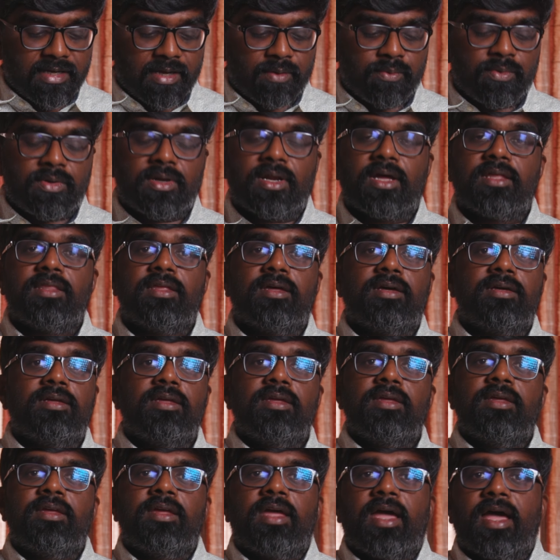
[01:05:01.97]
I would rather
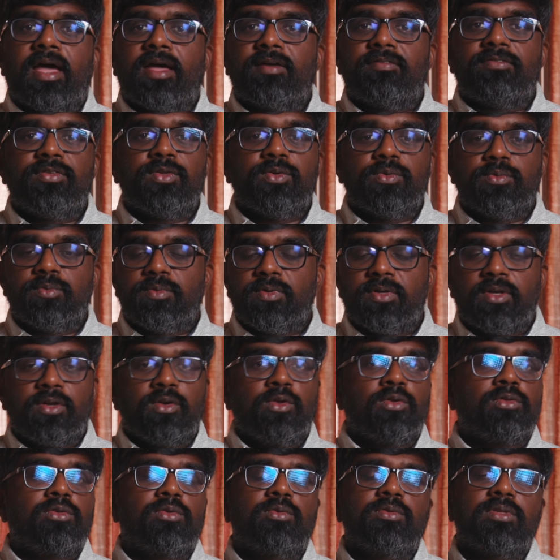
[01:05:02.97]
have you
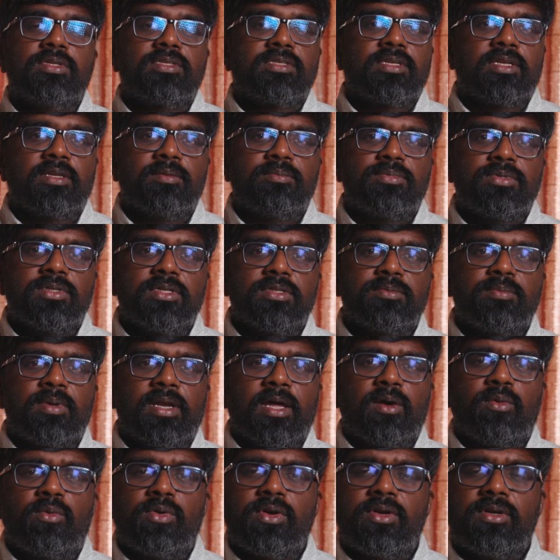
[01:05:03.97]
look through the scriptures, but
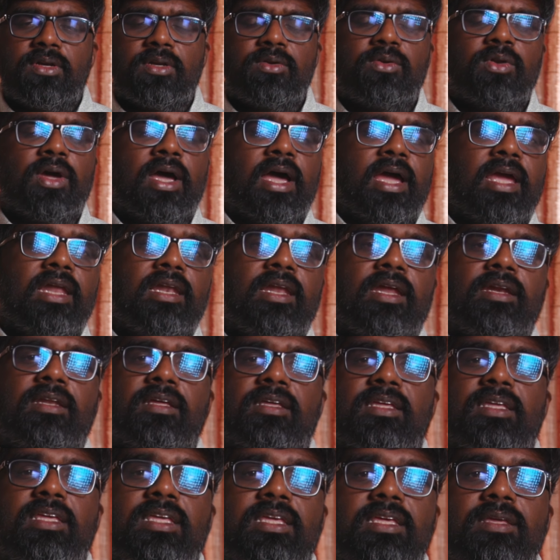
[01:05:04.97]
I wanted to highlight
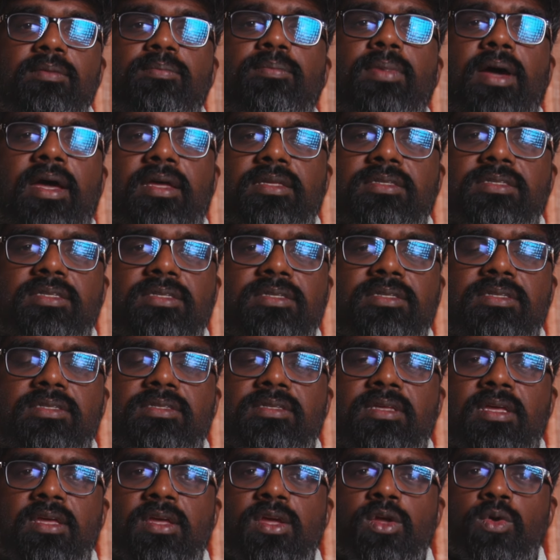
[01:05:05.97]
a key
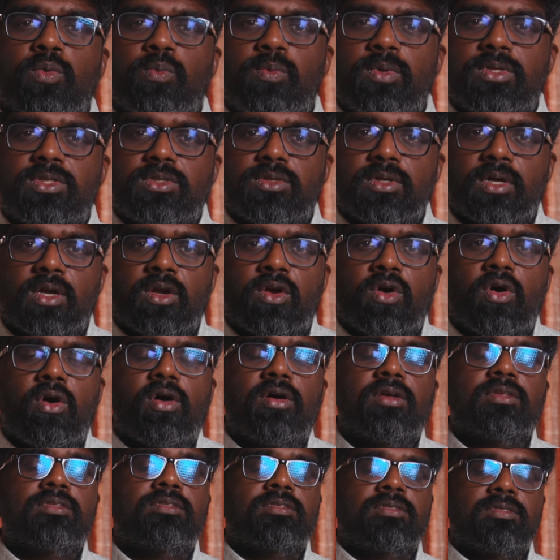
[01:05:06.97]
passages which
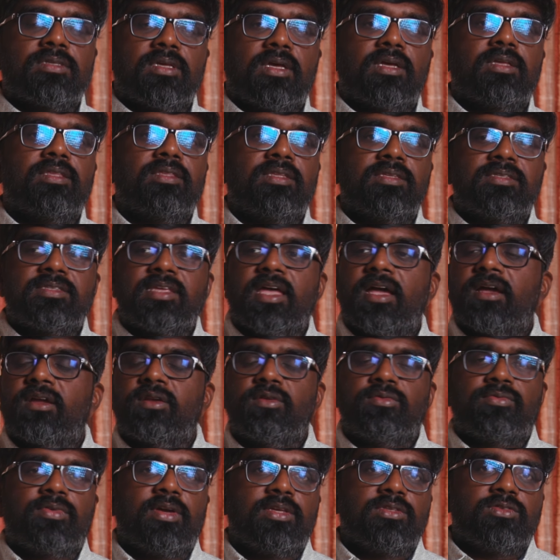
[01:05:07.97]
cause the
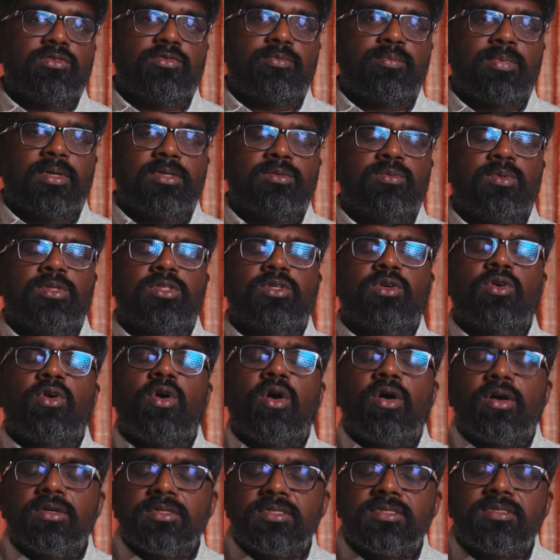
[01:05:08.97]
sacrifice of praise, which
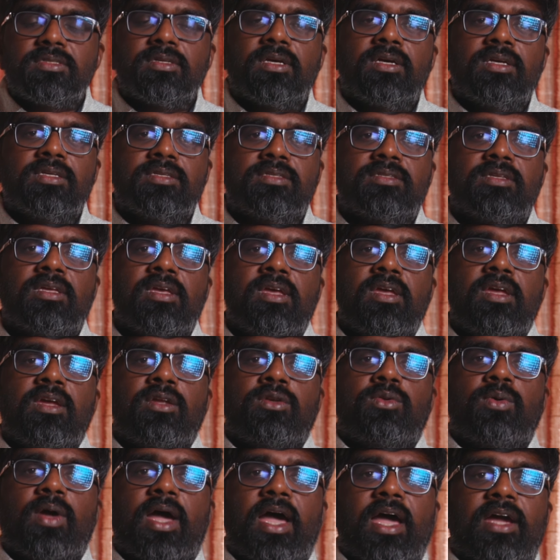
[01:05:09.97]
cause us
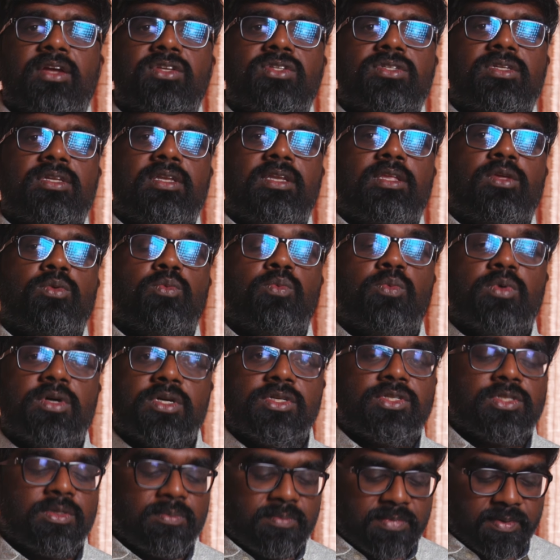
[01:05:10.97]
to actually
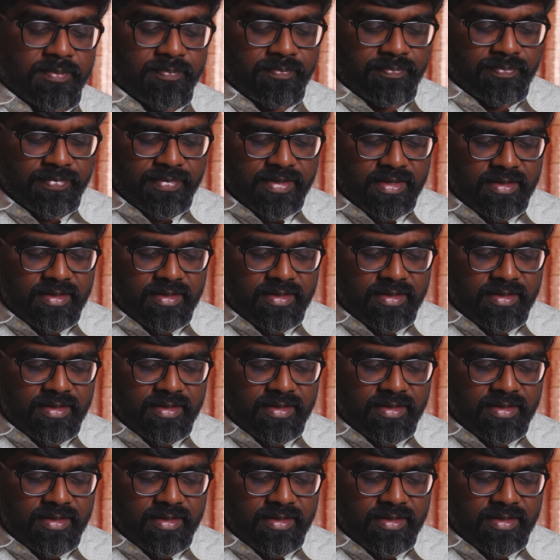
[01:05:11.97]
worship him.